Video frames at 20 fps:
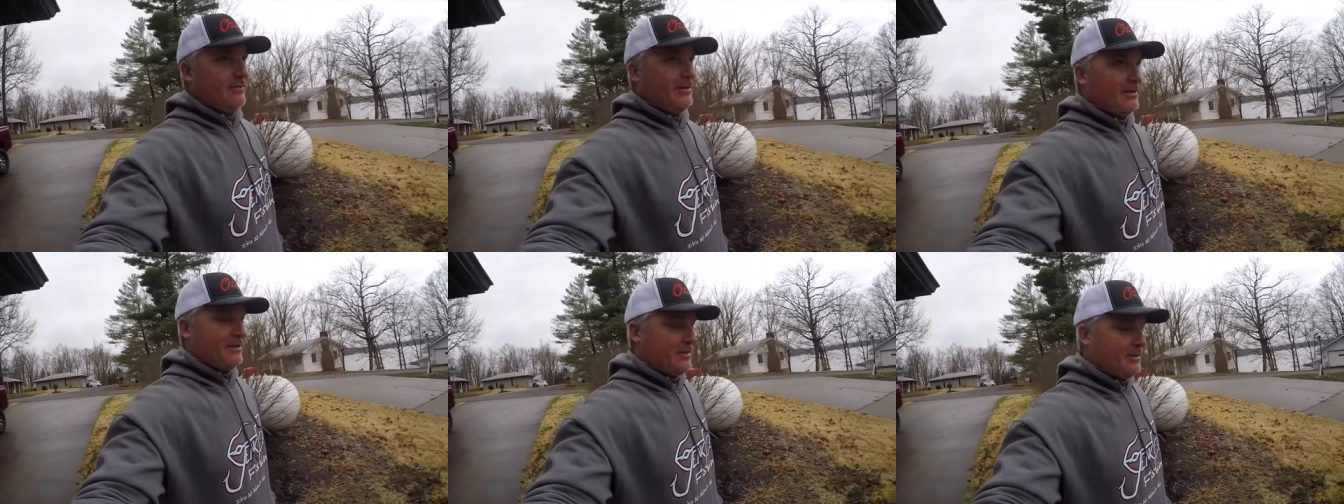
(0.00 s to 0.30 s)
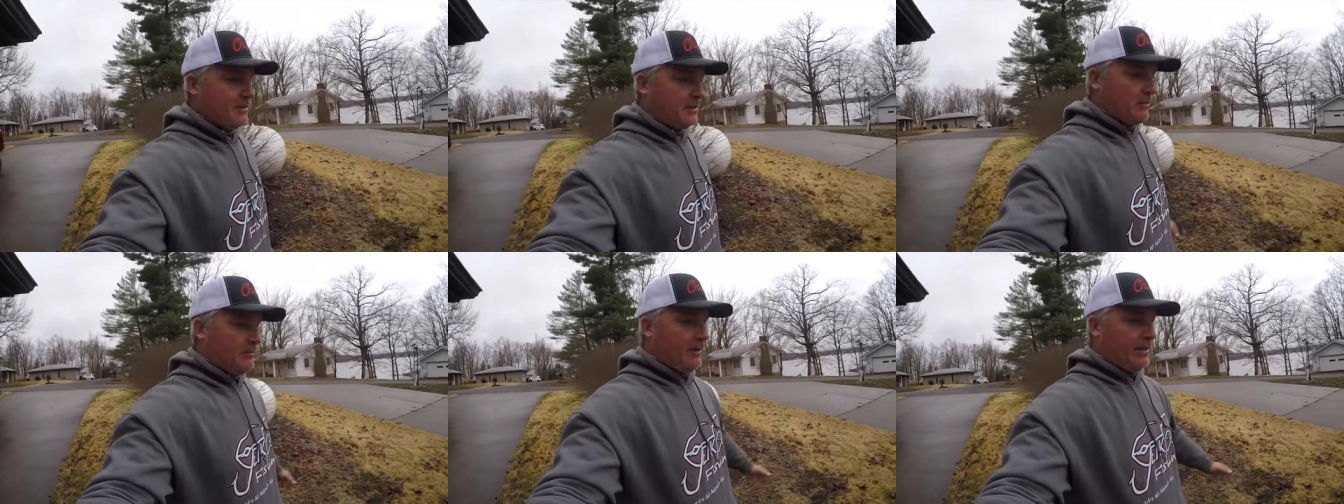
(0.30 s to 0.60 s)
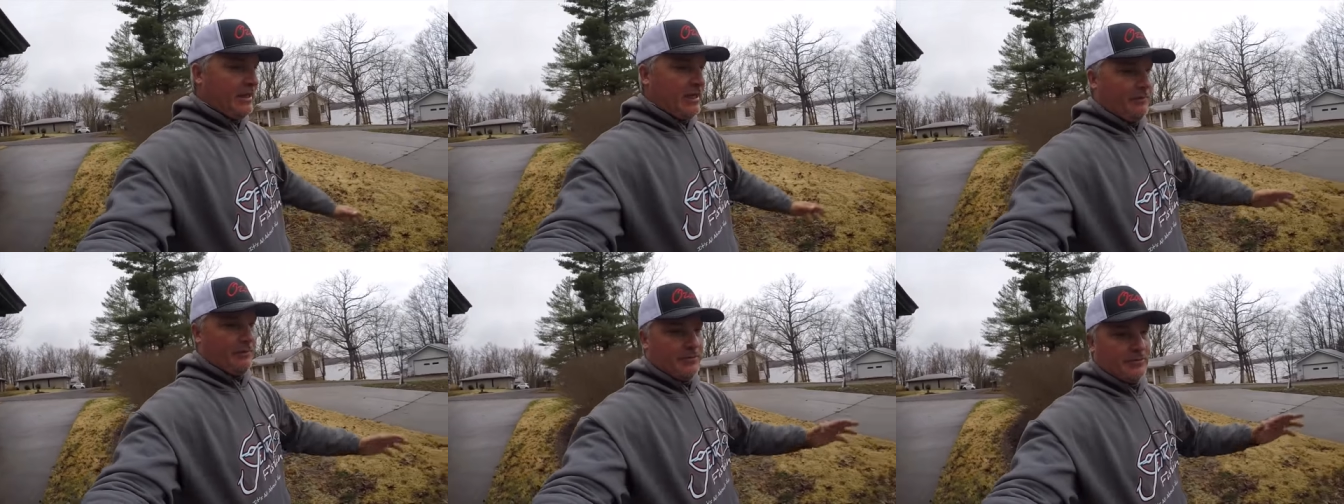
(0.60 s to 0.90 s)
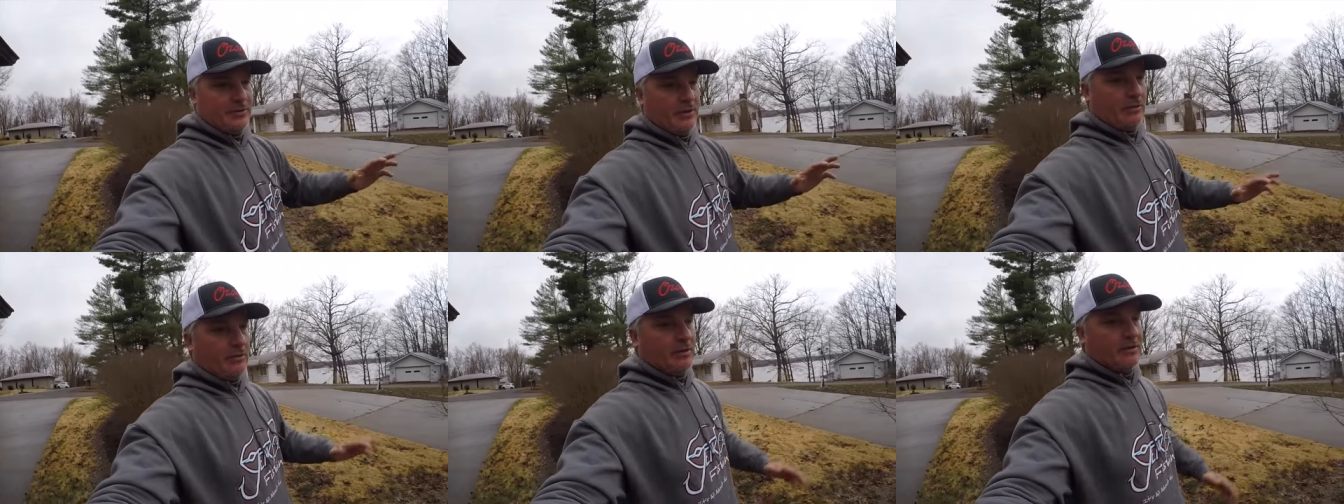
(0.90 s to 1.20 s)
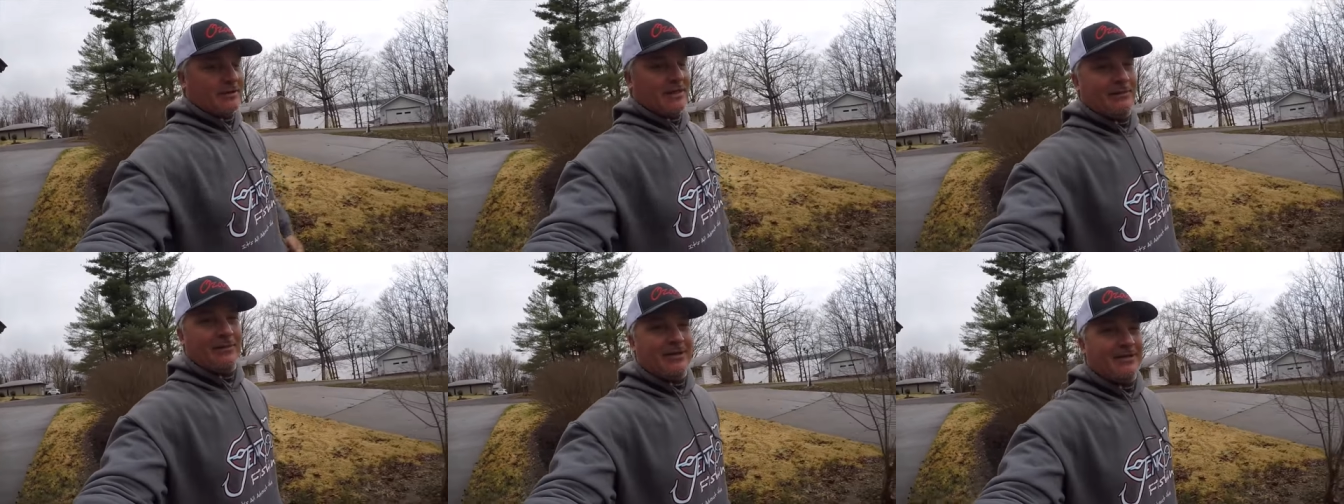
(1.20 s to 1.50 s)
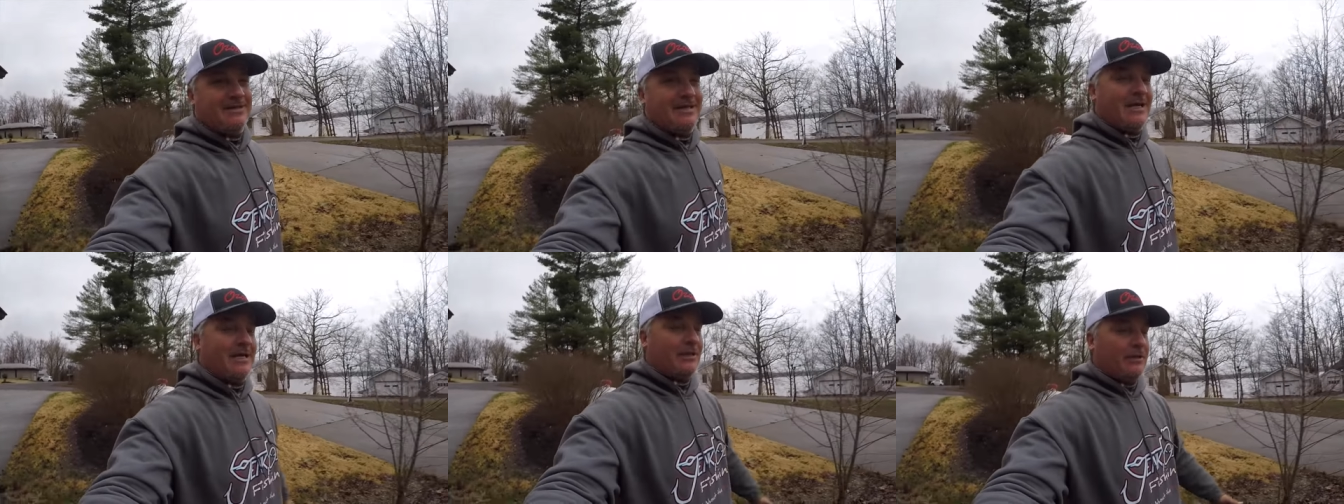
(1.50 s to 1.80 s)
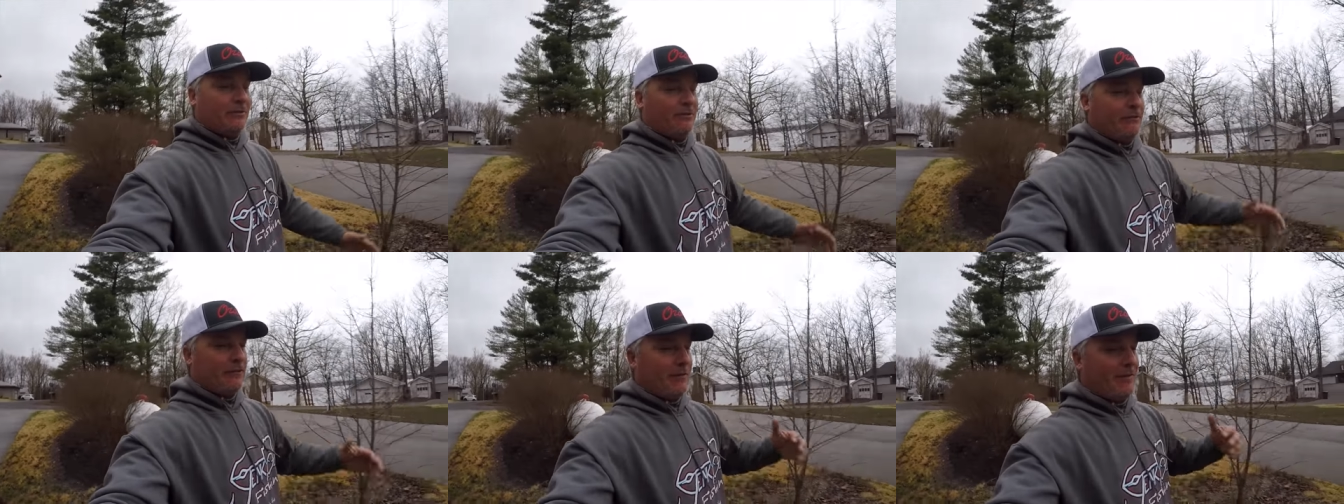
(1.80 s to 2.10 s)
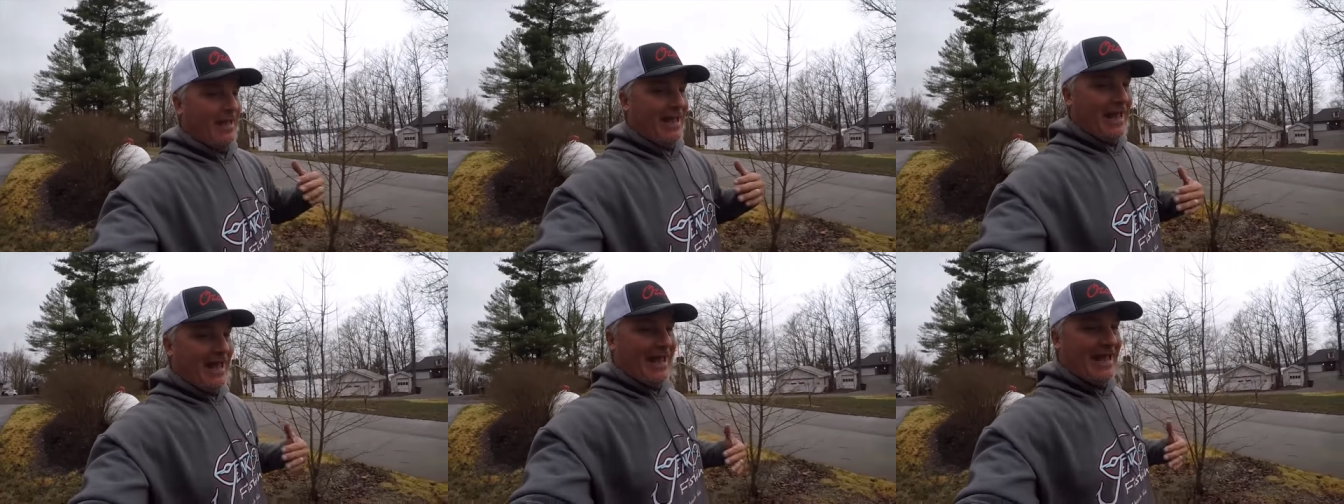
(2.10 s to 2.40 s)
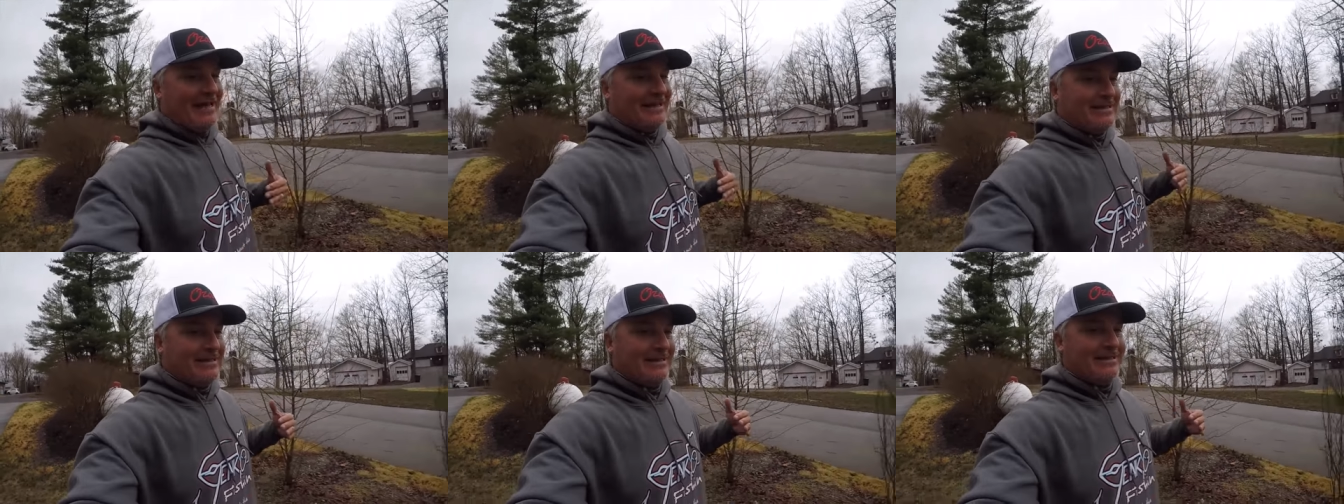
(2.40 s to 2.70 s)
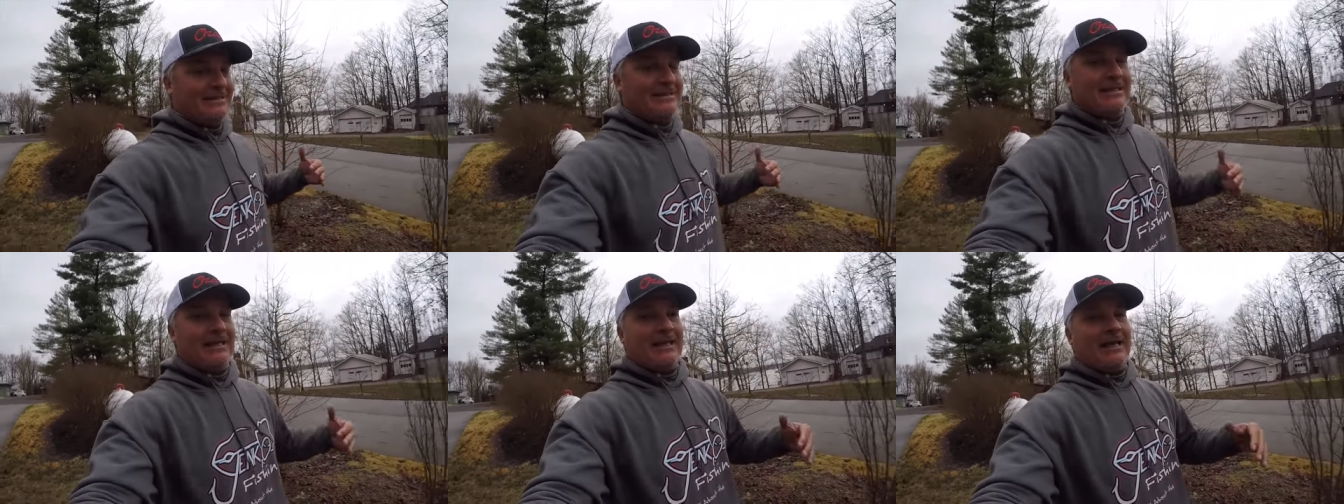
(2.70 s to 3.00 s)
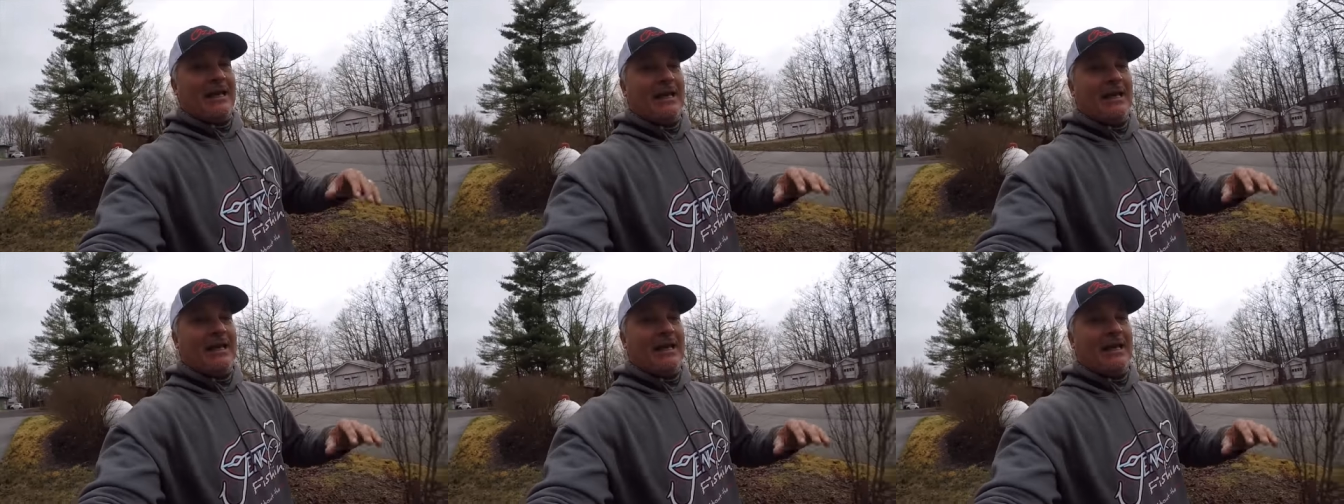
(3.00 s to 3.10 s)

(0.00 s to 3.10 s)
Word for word: this is going to be the episode because I'm going to take you from A to Z.